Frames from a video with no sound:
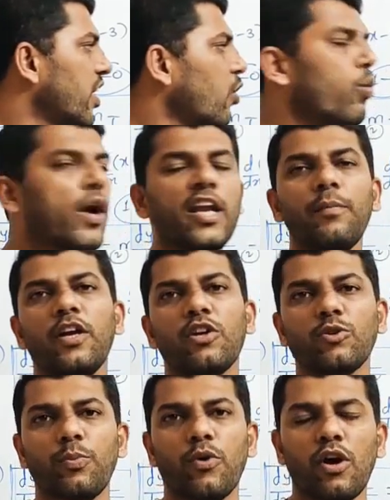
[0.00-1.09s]
requirement
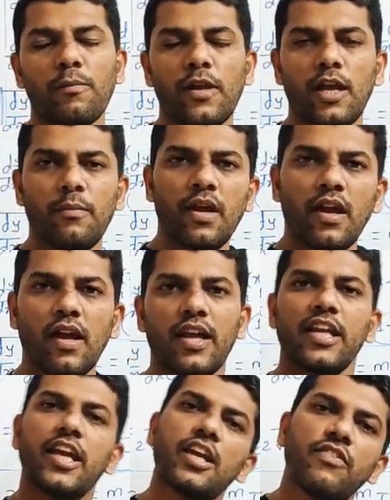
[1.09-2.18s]
of the problem,
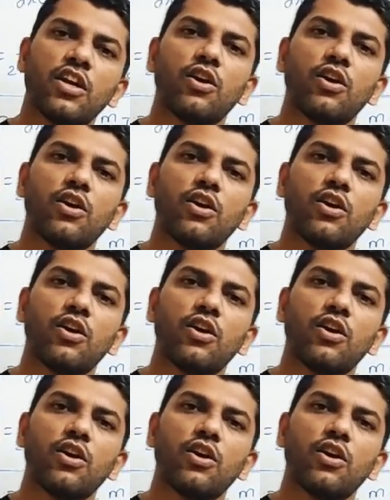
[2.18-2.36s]
and here we